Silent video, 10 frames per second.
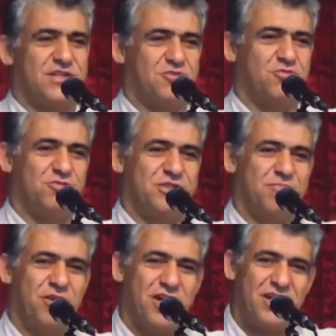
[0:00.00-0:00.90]
to
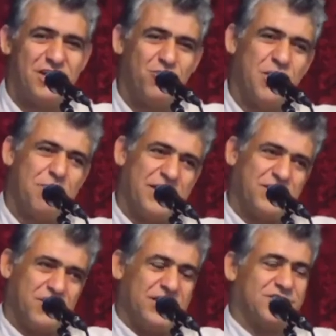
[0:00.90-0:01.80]
supply the weapon
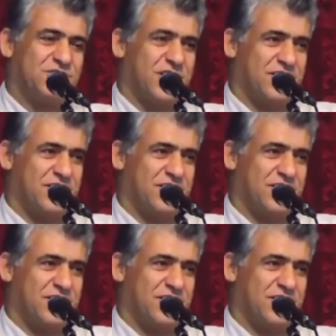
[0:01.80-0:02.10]
inside